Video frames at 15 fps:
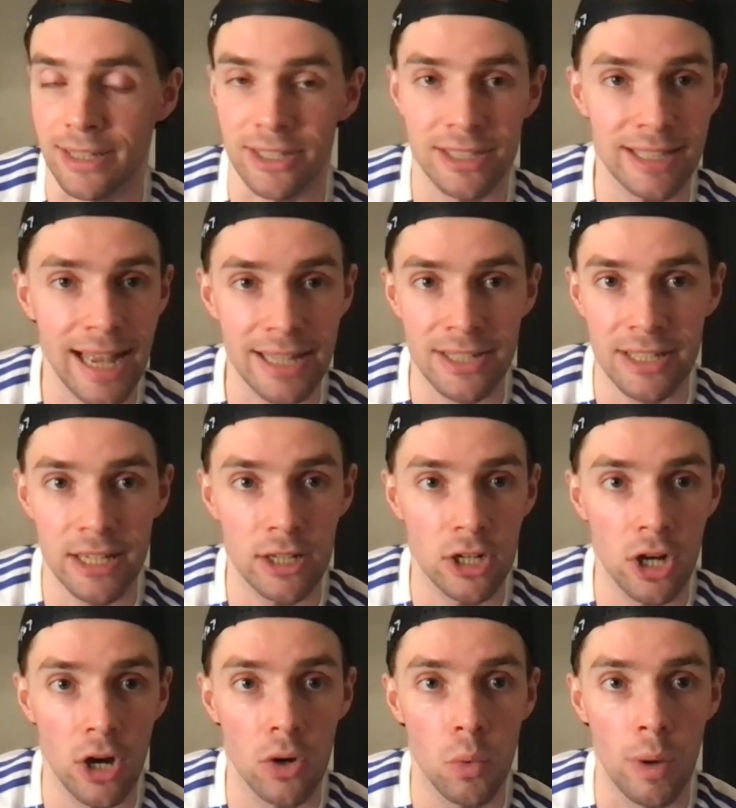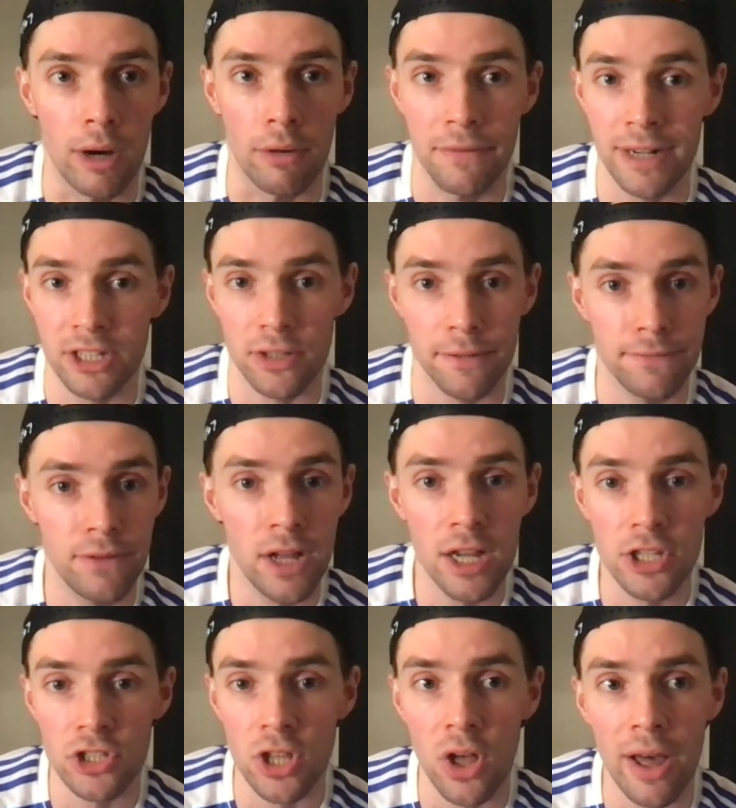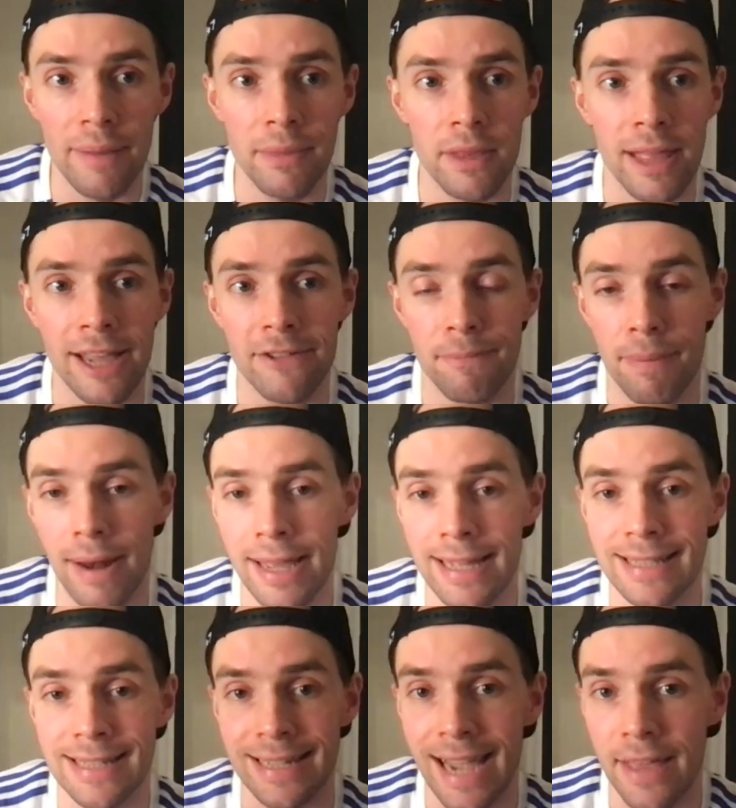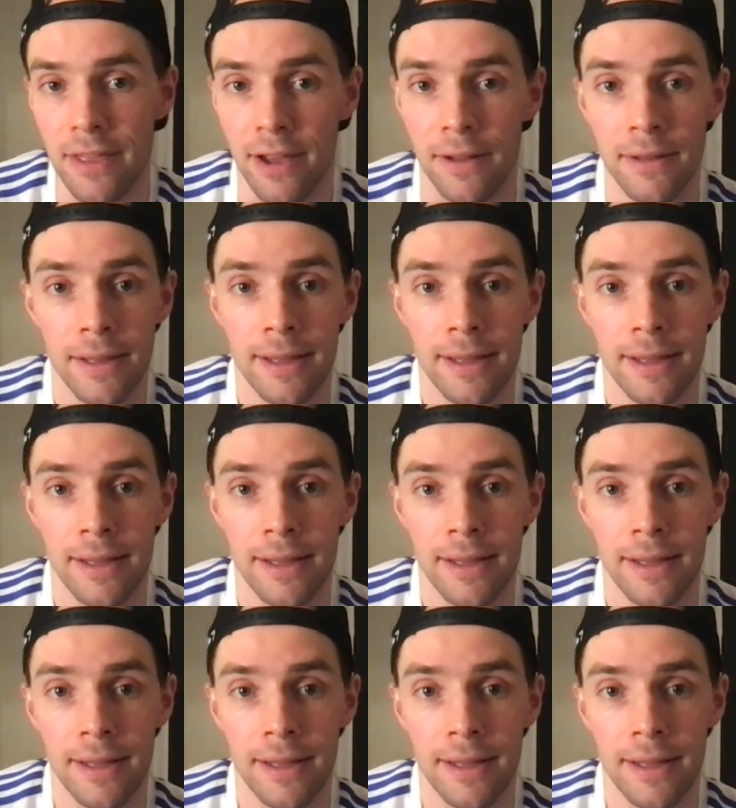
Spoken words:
Disasi and Colwell. I think it's the first time that they've played together